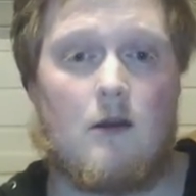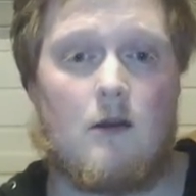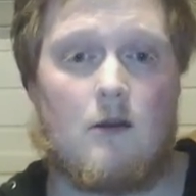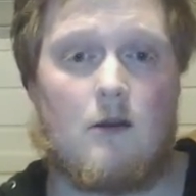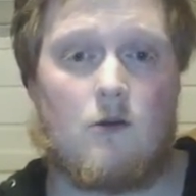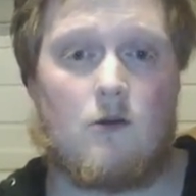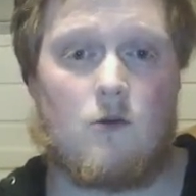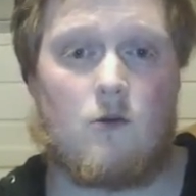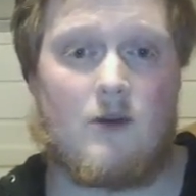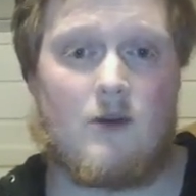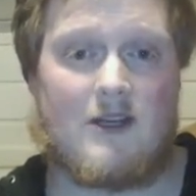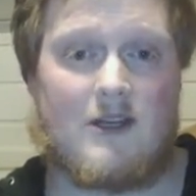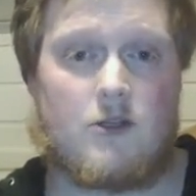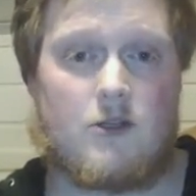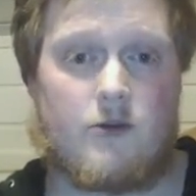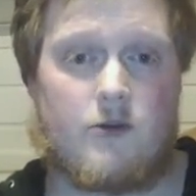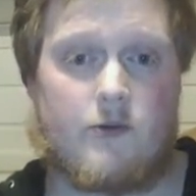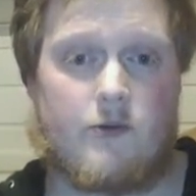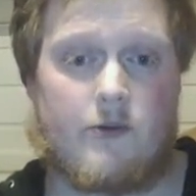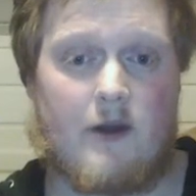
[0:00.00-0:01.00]
queen
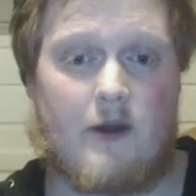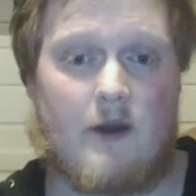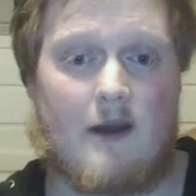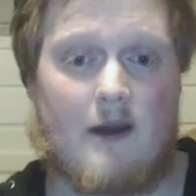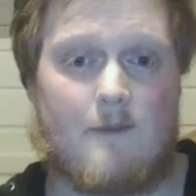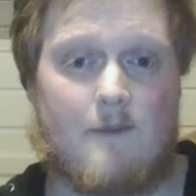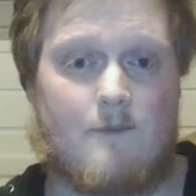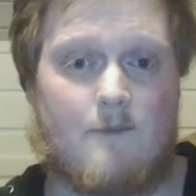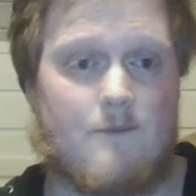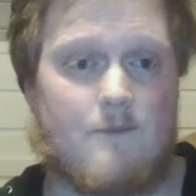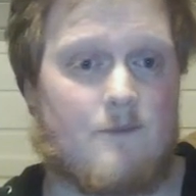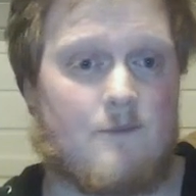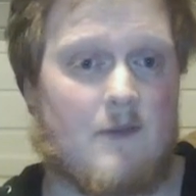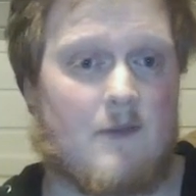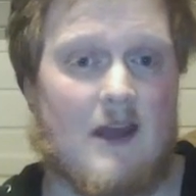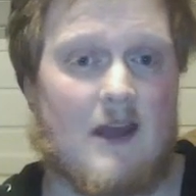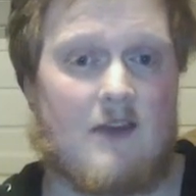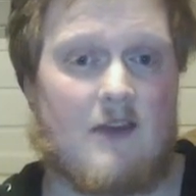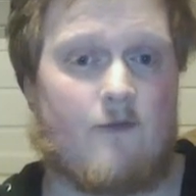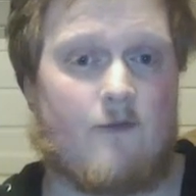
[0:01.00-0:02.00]
to
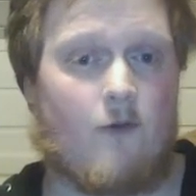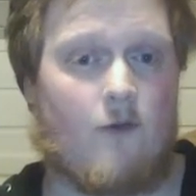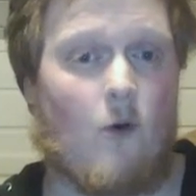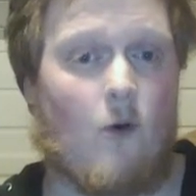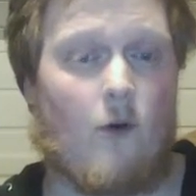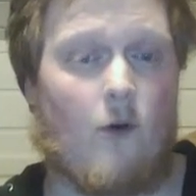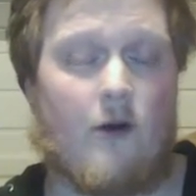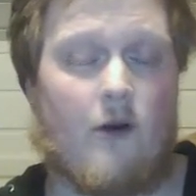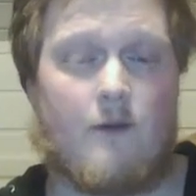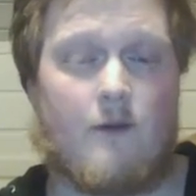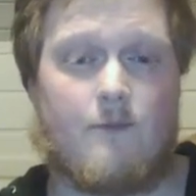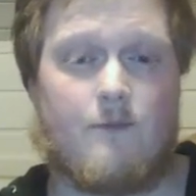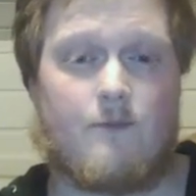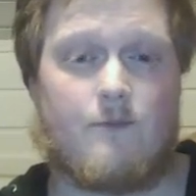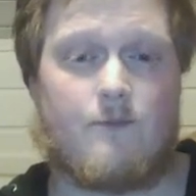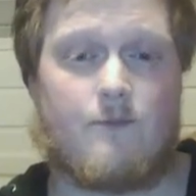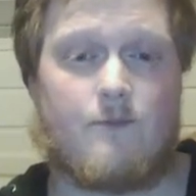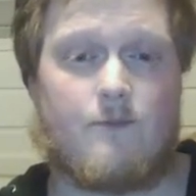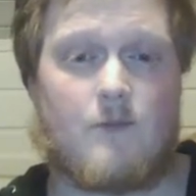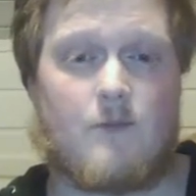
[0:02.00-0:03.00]
a4,
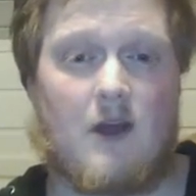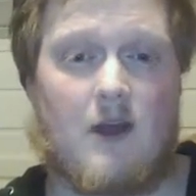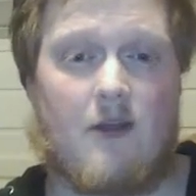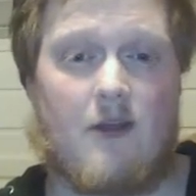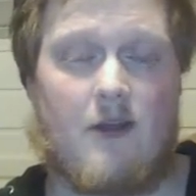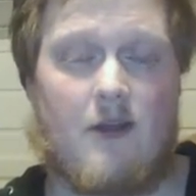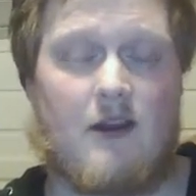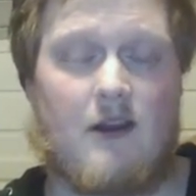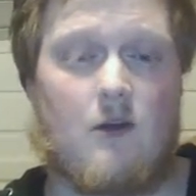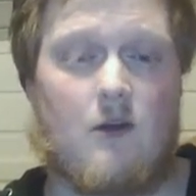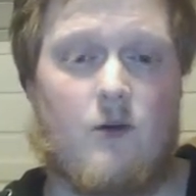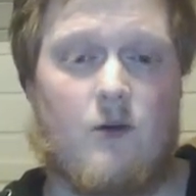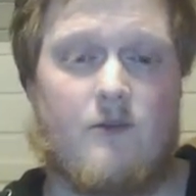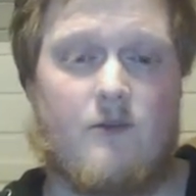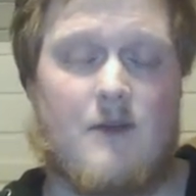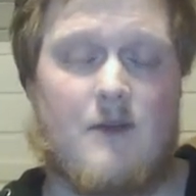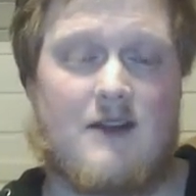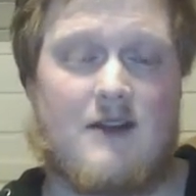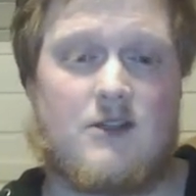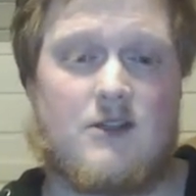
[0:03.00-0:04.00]
I think I would have
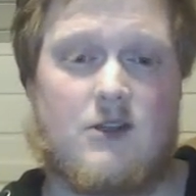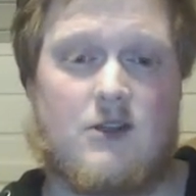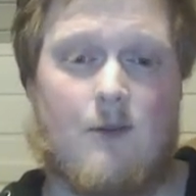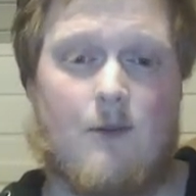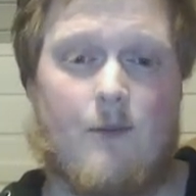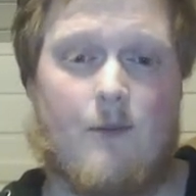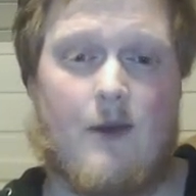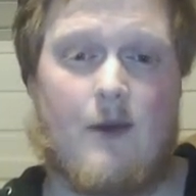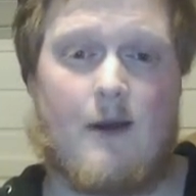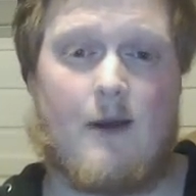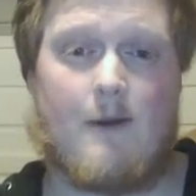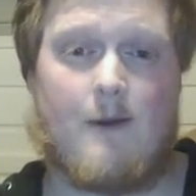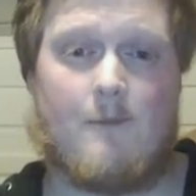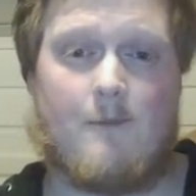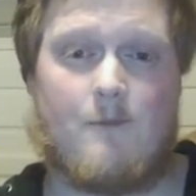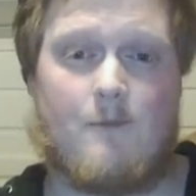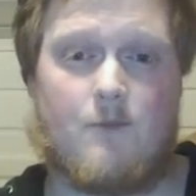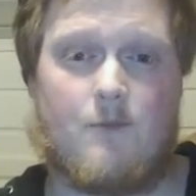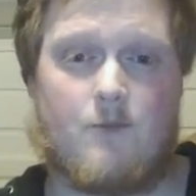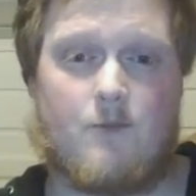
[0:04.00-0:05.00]
met some
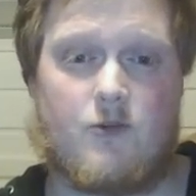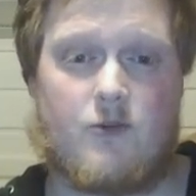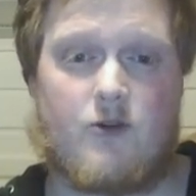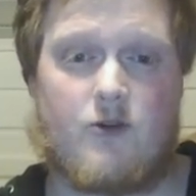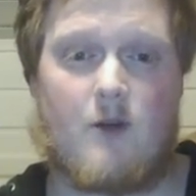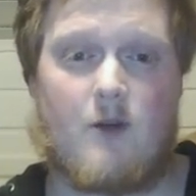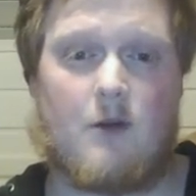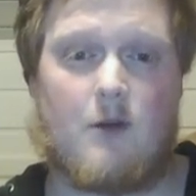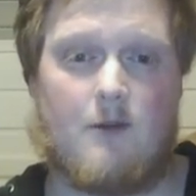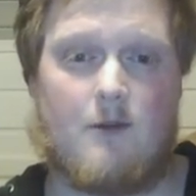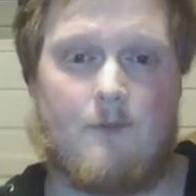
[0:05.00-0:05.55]
trouble.